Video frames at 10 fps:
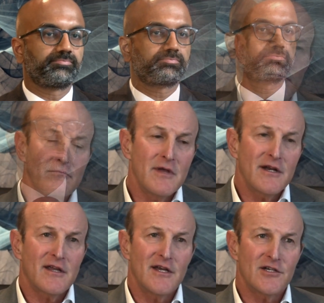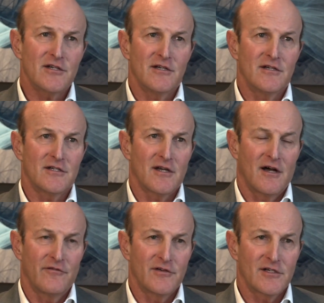Medications
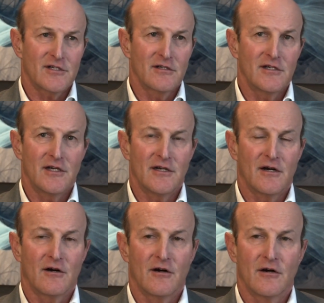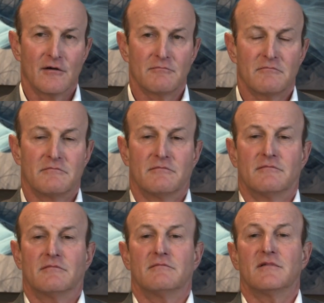obviously are
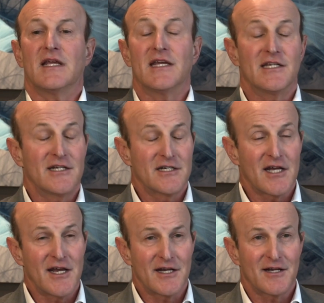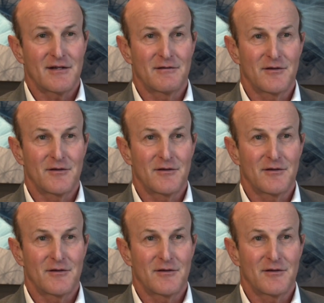easy to take.